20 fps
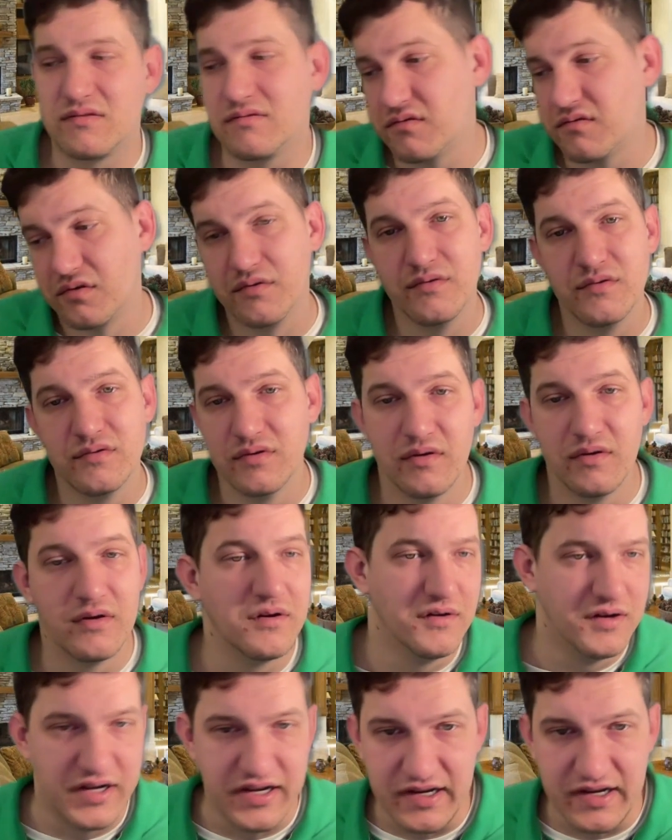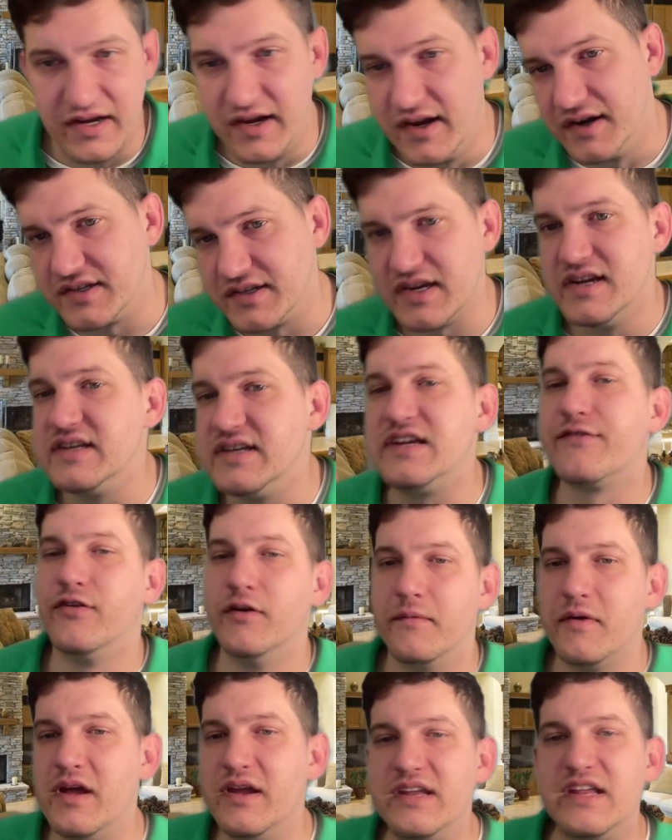3 years in
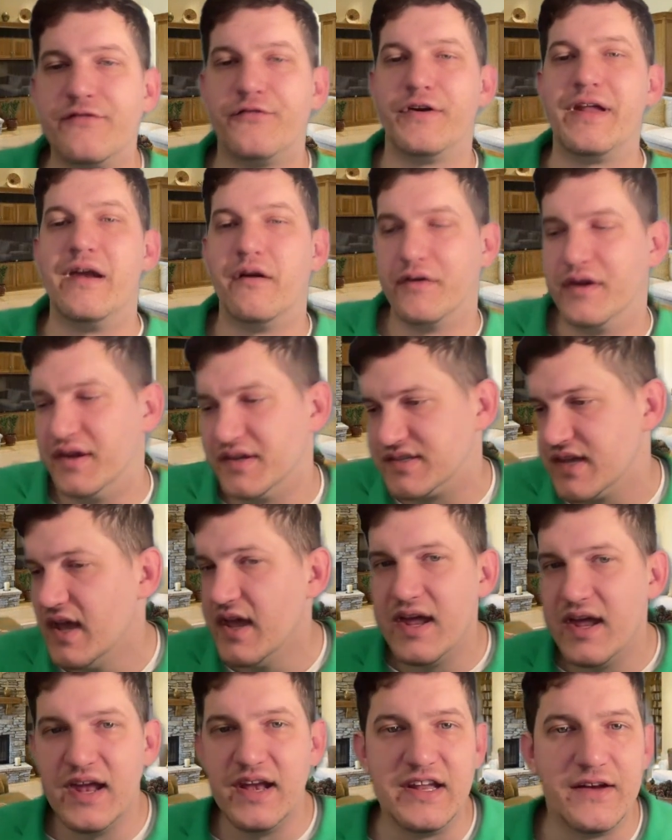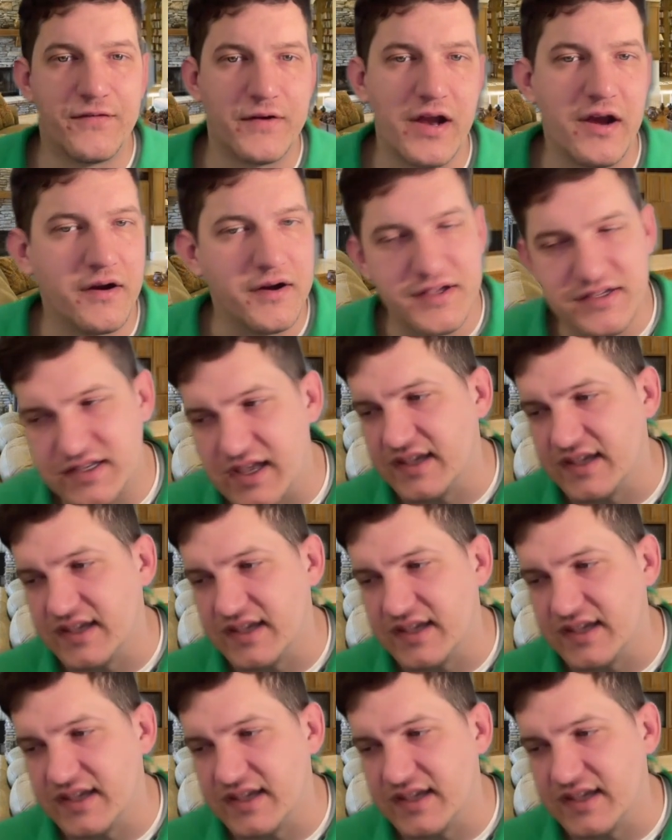different areas.